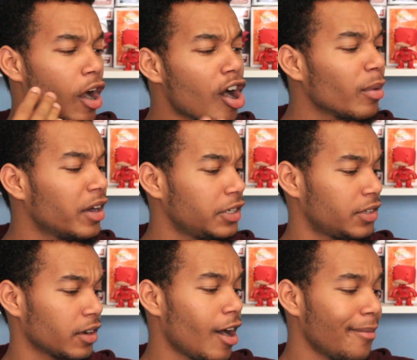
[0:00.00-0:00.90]
The armor
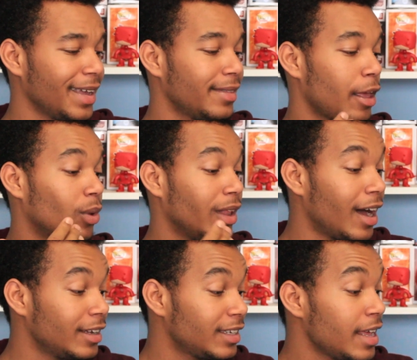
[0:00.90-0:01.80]
hunters are coming, they will
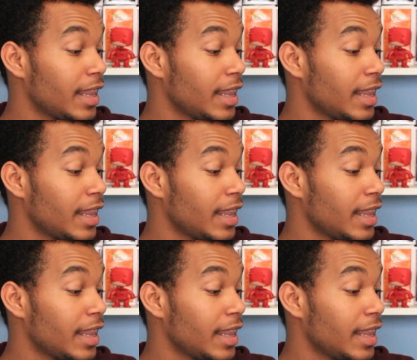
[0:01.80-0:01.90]
hunt,